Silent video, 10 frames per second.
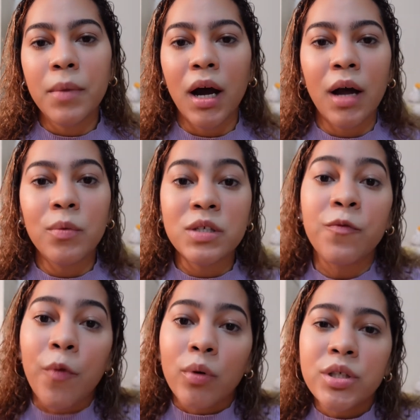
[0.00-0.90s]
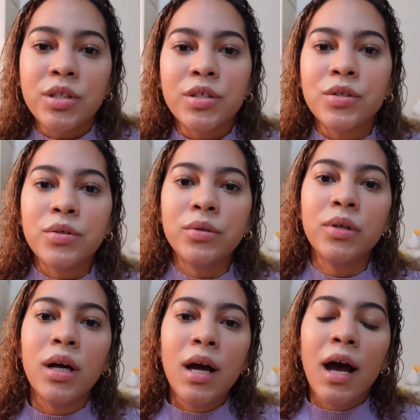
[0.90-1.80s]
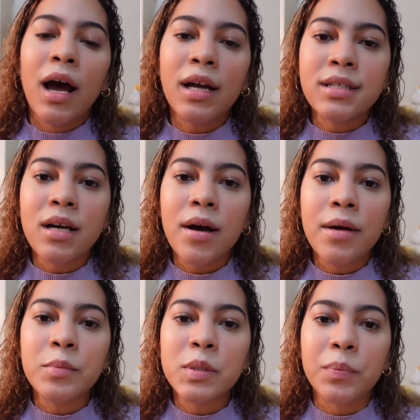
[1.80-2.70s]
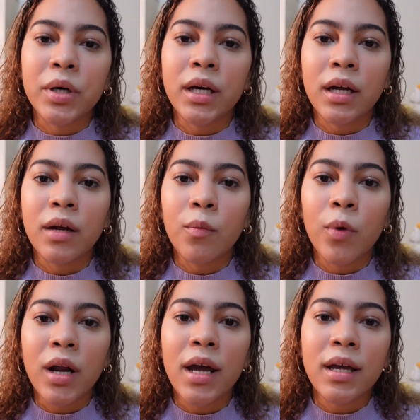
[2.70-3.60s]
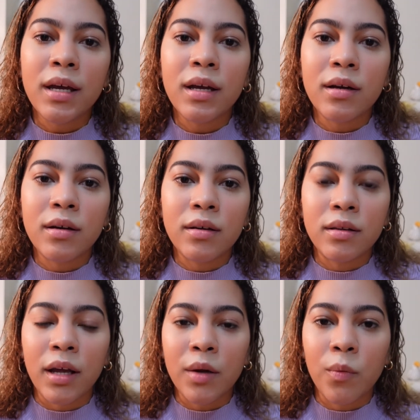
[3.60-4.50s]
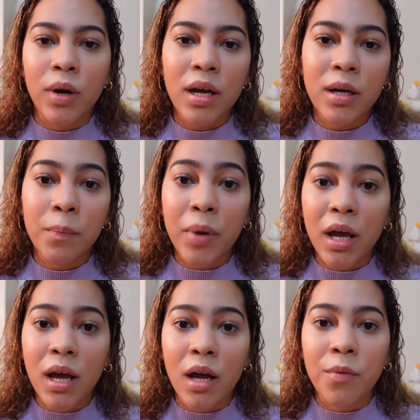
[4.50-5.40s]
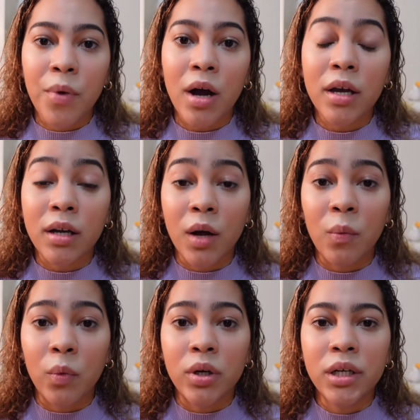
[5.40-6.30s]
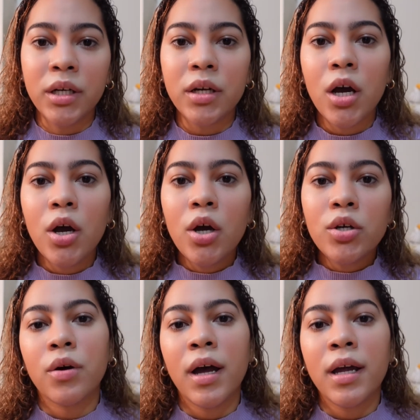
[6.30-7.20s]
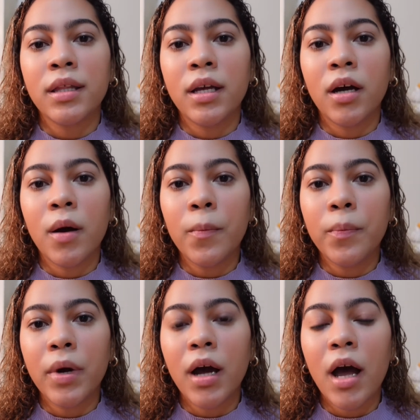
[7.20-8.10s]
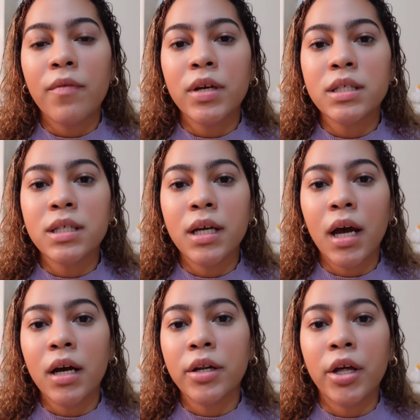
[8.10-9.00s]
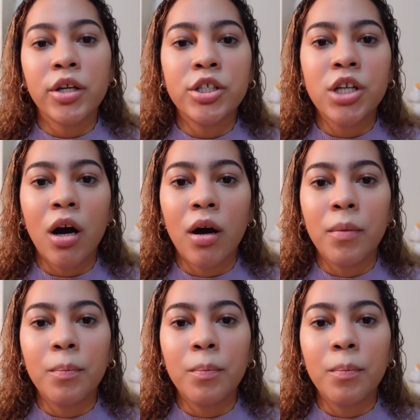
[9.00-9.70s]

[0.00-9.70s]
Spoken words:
I was forced to at times, but when I could pay out of pocket, I would. I ended up having to get another job.